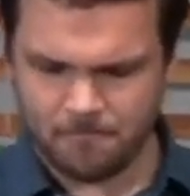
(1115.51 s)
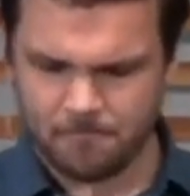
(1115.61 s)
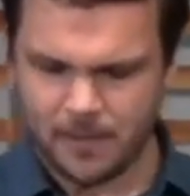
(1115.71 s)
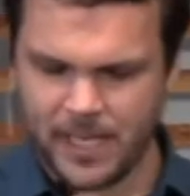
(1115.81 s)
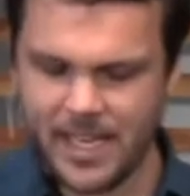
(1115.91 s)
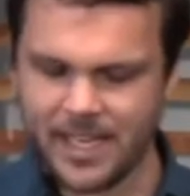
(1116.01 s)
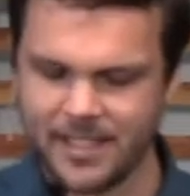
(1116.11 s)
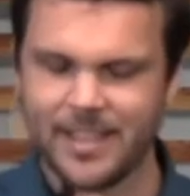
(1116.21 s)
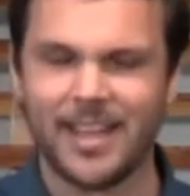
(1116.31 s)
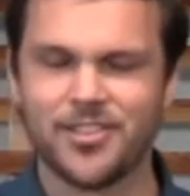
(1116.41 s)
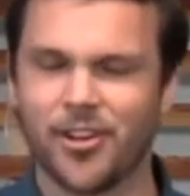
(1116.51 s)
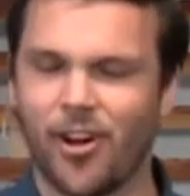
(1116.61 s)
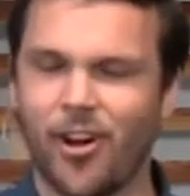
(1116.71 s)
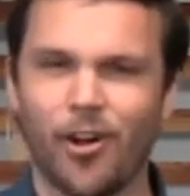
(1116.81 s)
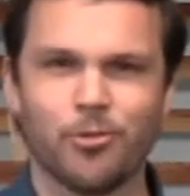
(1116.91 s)
He contains
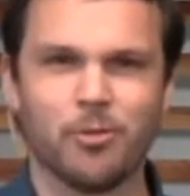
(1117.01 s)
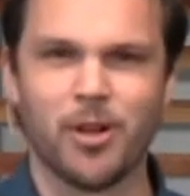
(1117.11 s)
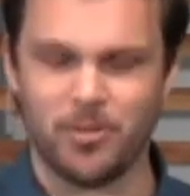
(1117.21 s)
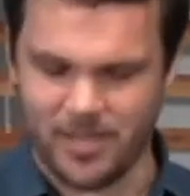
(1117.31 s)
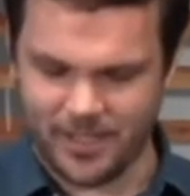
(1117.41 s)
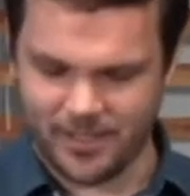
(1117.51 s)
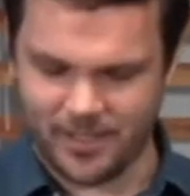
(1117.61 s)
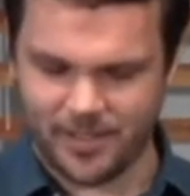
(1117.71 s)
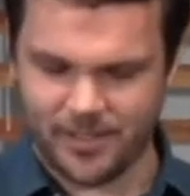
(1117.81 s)
all remoteness